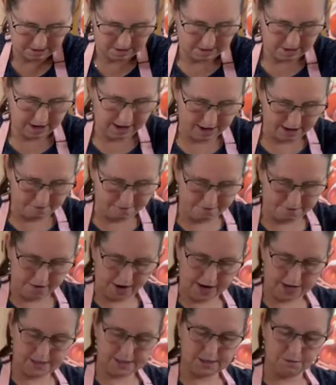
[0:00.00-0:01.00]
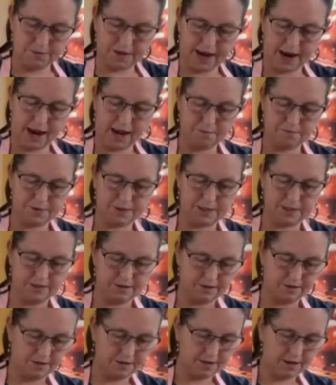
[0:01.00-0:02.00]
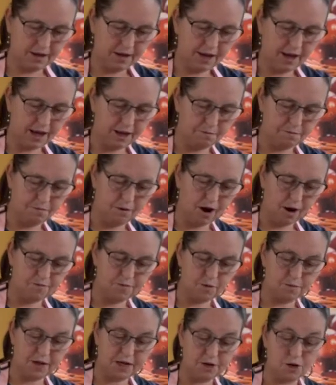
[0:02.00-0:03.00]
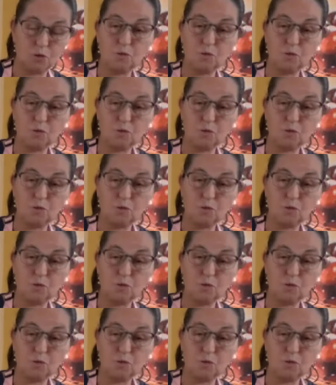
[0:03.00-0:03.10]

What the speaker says: and find some gaps and pop them in.